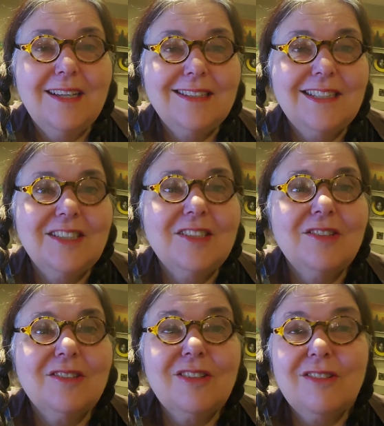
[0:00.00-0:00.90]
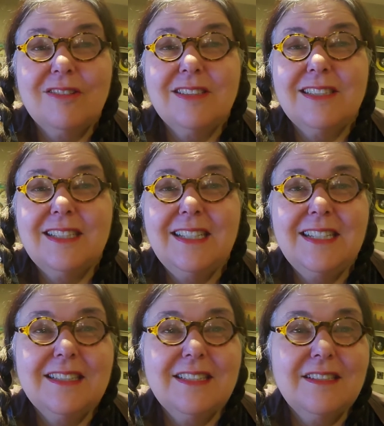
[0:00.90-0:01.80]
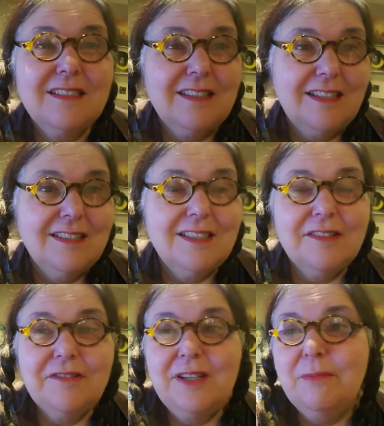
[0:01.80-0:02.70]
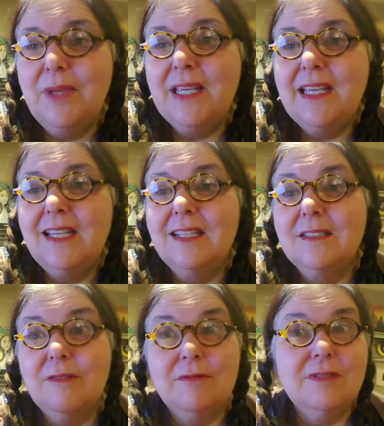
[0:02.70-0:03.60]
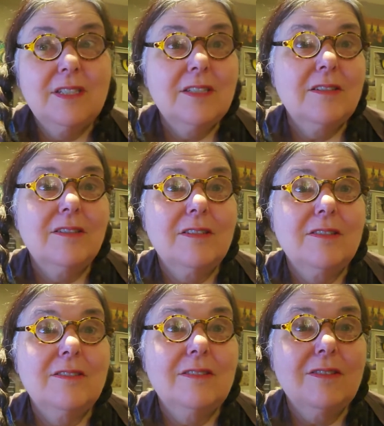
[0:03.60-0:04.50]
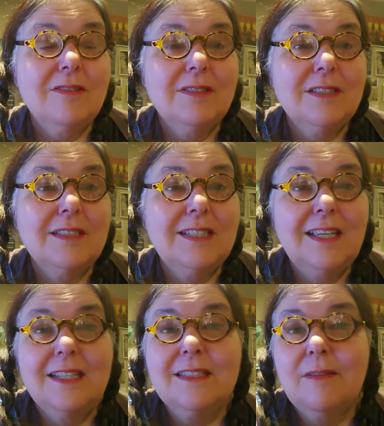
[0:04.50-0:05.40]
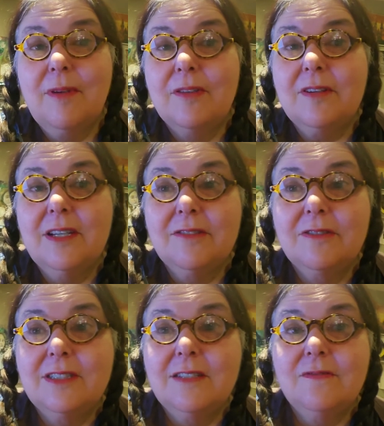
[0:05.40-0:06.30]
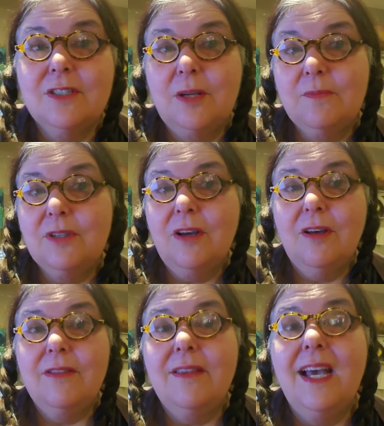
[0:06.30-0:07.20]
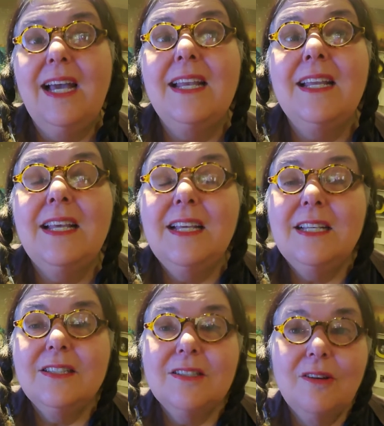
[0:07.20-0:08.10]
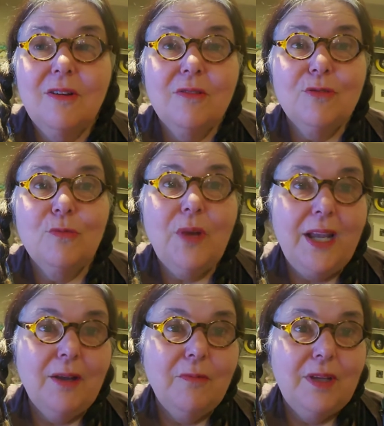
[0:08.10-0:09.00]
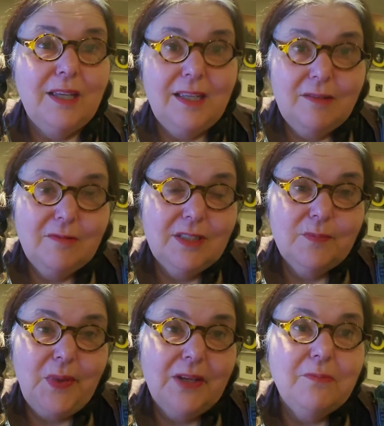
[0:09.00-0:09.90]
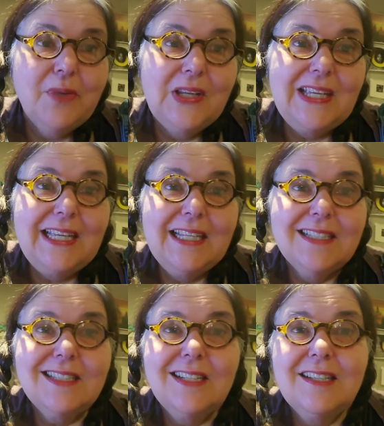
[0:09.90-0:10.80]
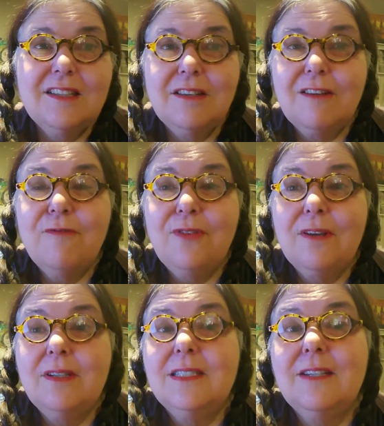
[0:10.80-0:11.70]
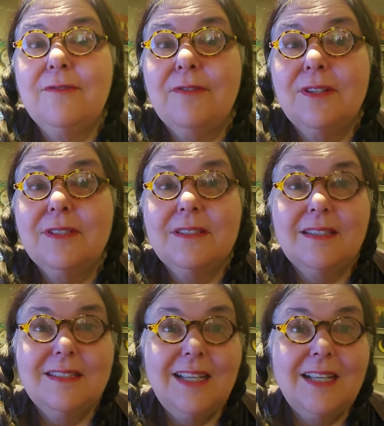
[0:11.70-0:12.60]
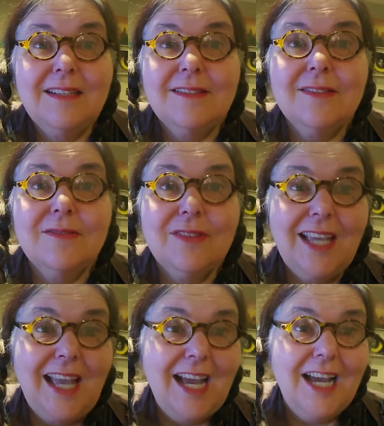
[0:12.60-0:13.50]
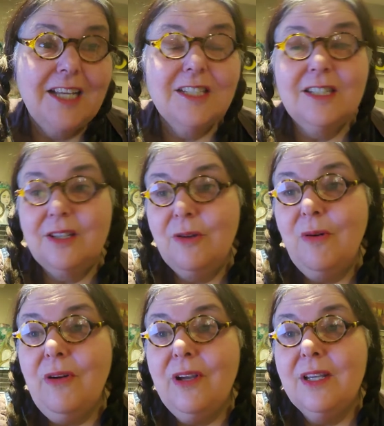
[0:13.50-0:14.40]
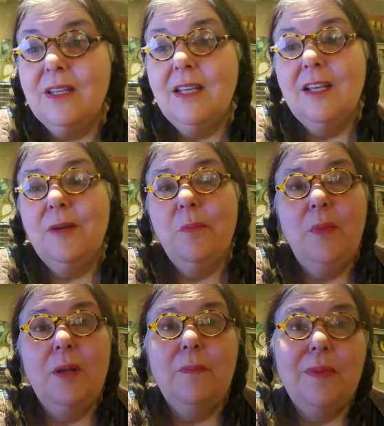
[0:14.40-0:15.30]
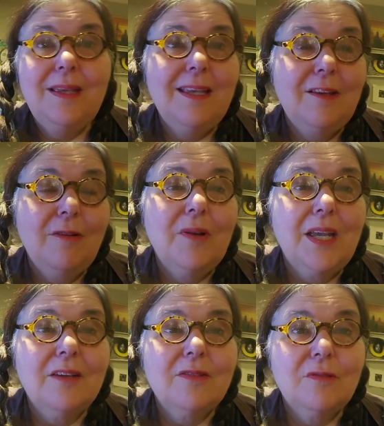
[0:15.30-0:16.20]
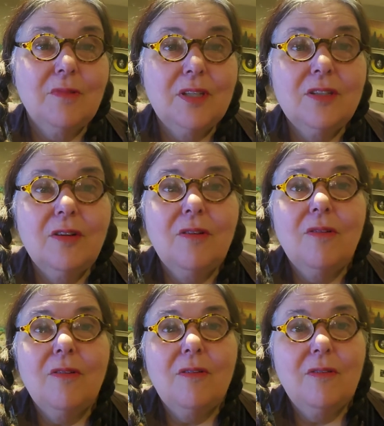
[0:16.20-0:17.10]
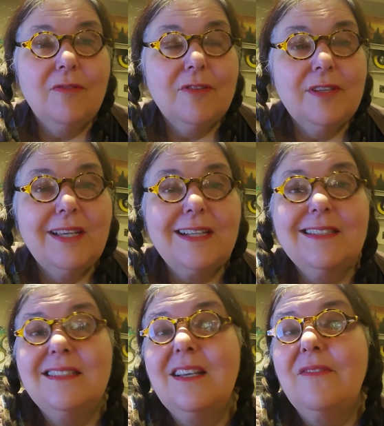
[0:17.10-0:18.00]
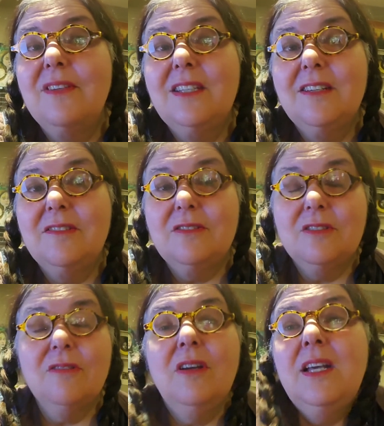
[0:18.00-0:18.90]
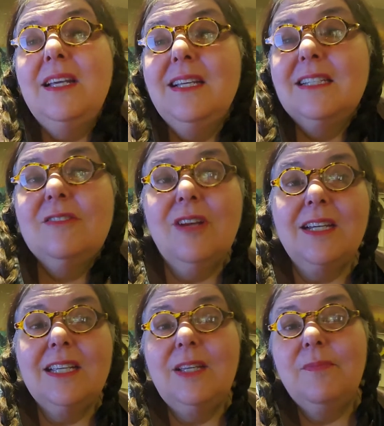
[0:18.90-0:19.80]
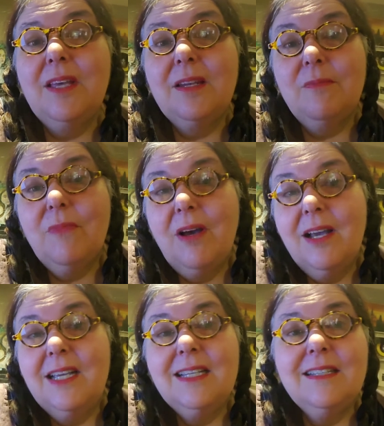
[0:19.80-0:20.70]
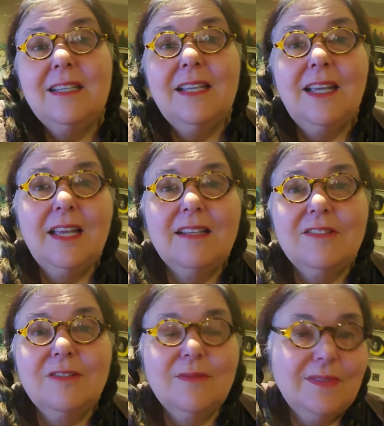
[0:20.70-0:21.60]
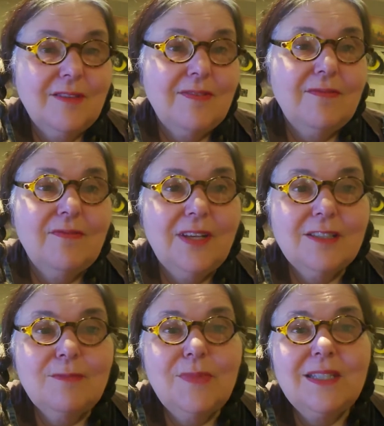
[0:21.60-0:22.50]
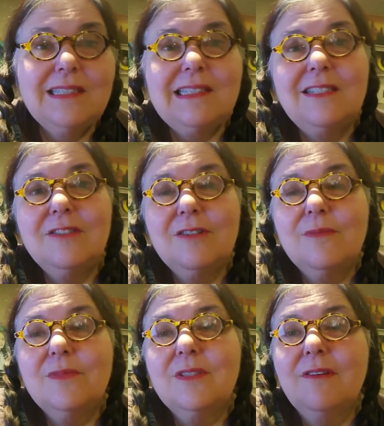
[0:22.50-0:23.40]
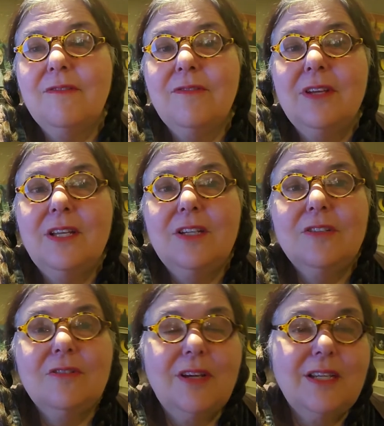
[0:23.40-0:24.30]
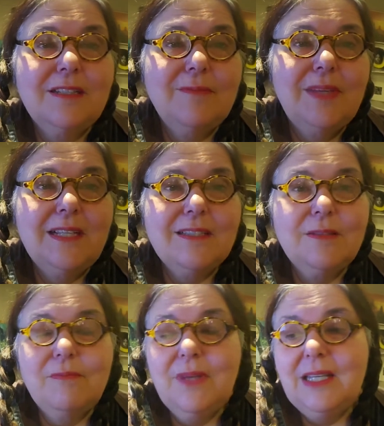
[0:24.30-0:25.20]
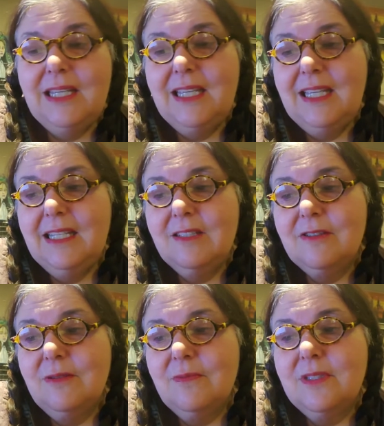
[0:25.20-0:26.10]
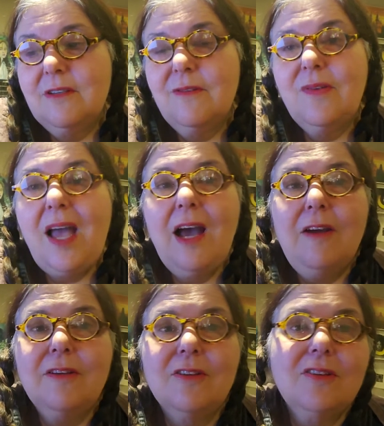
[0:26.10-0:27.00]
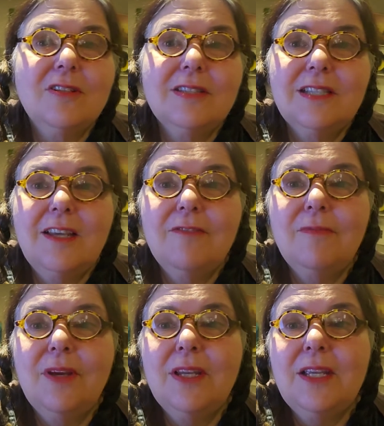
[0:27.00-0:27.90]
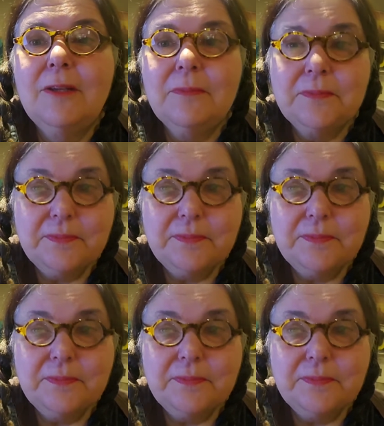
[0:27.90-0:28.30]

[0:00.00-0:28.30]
digital currency. It's considering making its own digital currency, and some other countries have jumped on that. So the way we spend money is going to look very different. The days of cash and coin might be going out the window over the next 7 years. So try to keep that in mind in terms of investments, in terms of trying to make some money, in terms of how you're going to save money.